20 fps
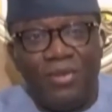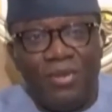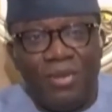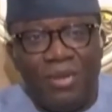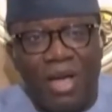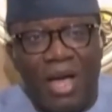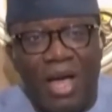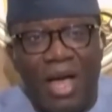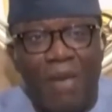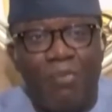
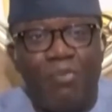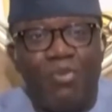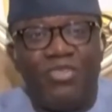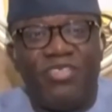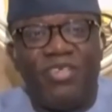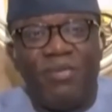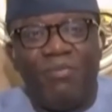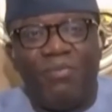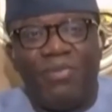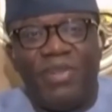
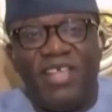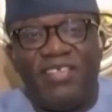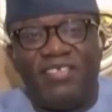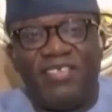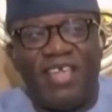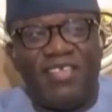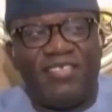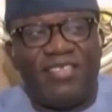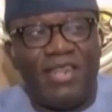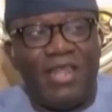put in
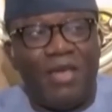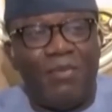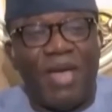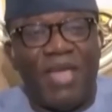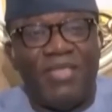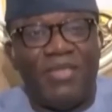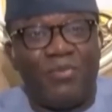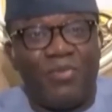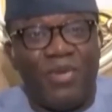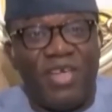place yesterday
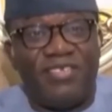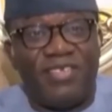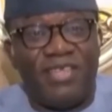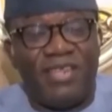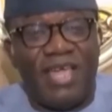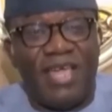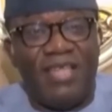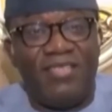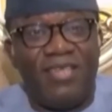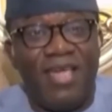by the
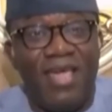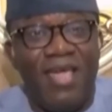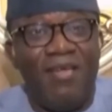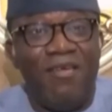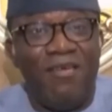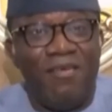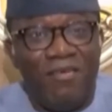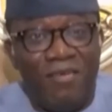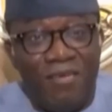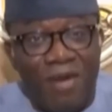president
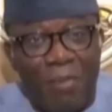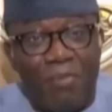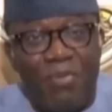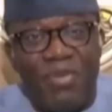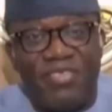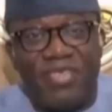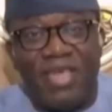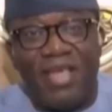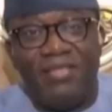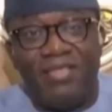
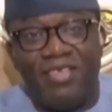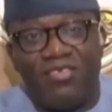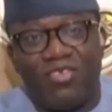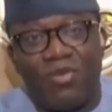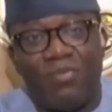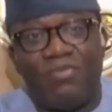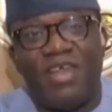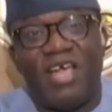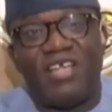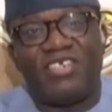represent the
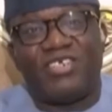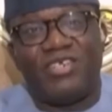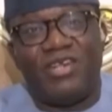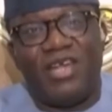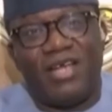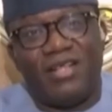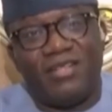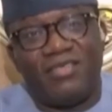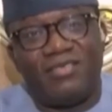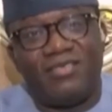
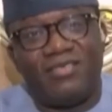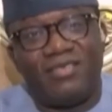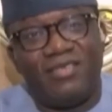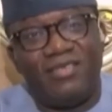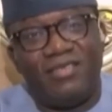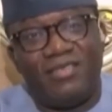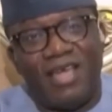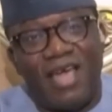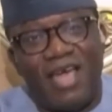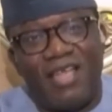subnationals.
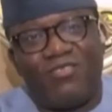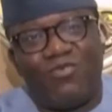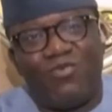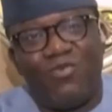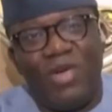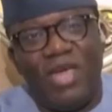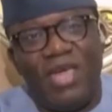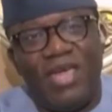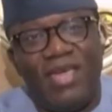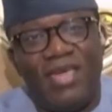
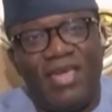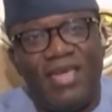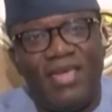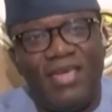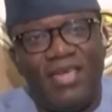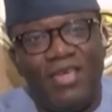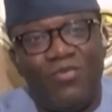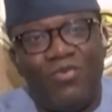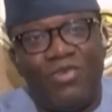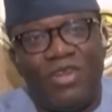That way,
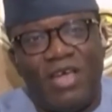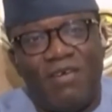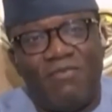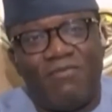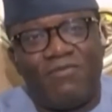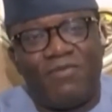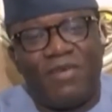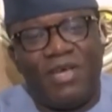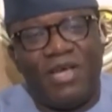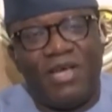it would
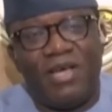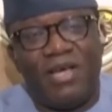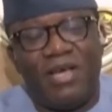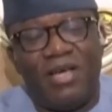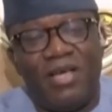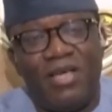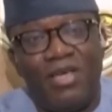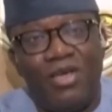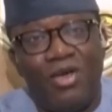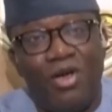have
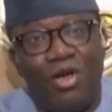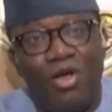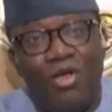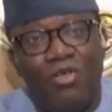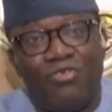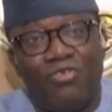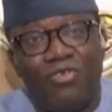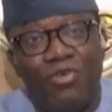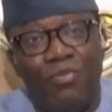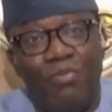
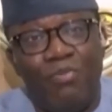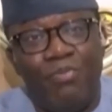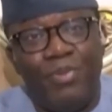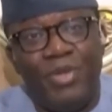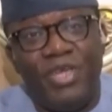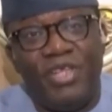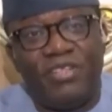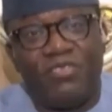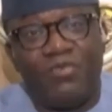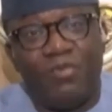also
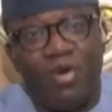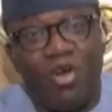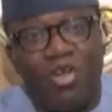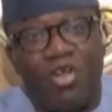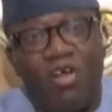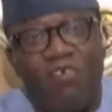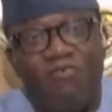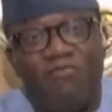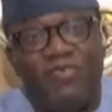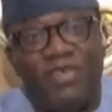built
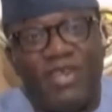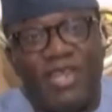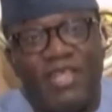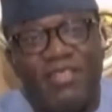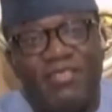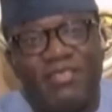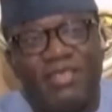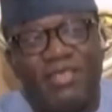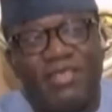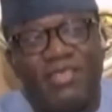more
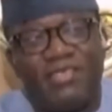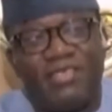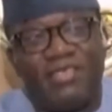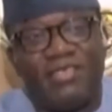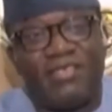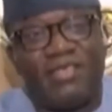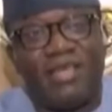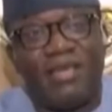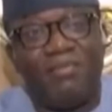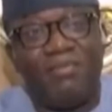confidence in the
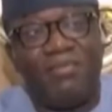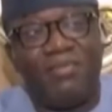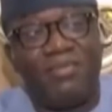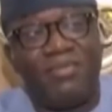system.